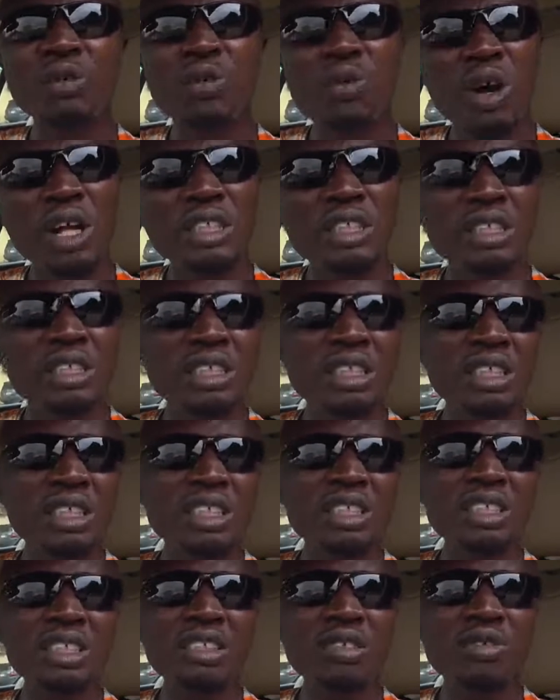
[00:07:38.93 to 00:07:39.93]

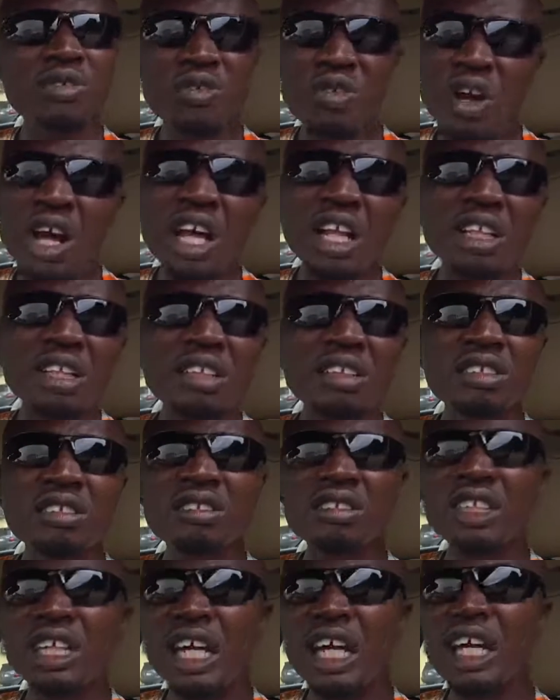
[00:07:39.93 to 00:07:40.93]
quality fuel
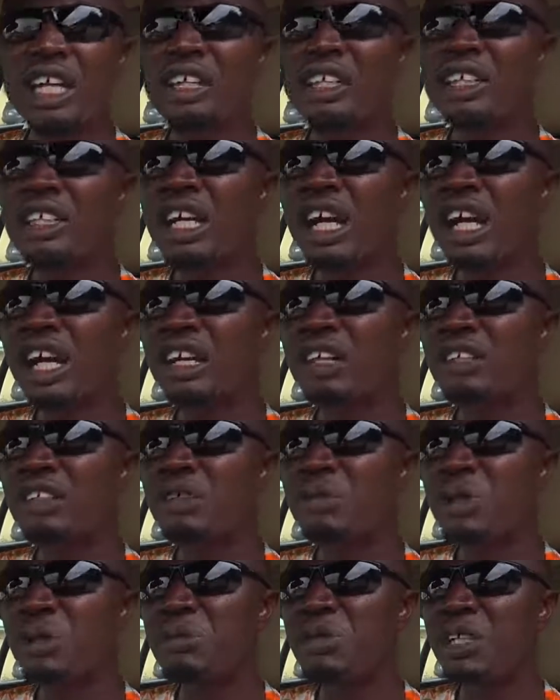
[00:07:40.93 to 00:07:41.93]
there,
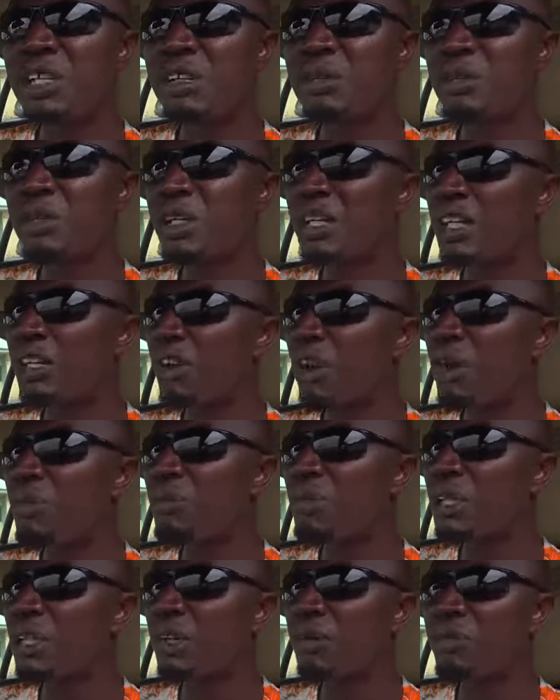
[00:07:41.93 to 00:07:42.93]
that maybe a
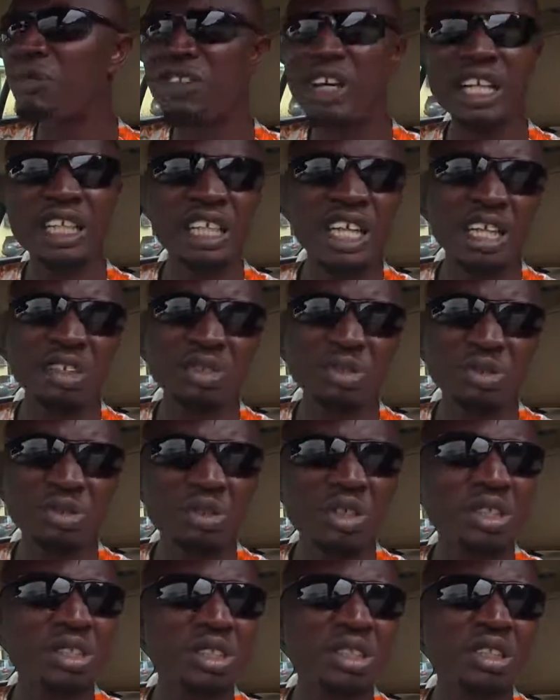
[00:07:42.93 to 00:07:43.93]
company or brand that you
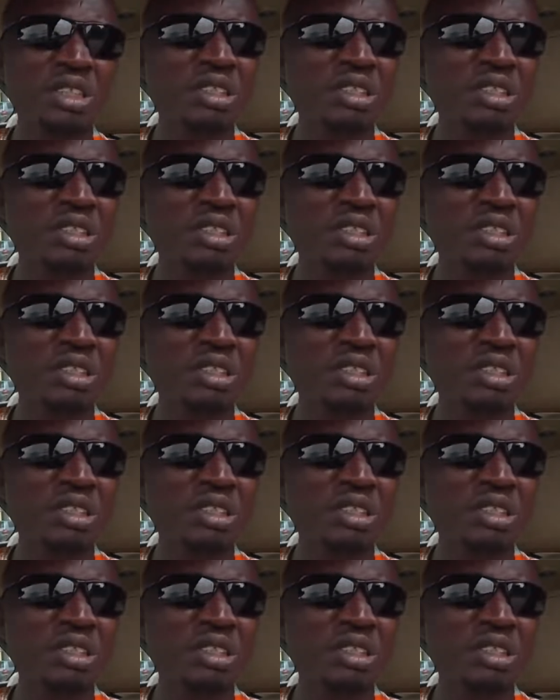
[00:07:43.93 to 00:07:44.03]
trust.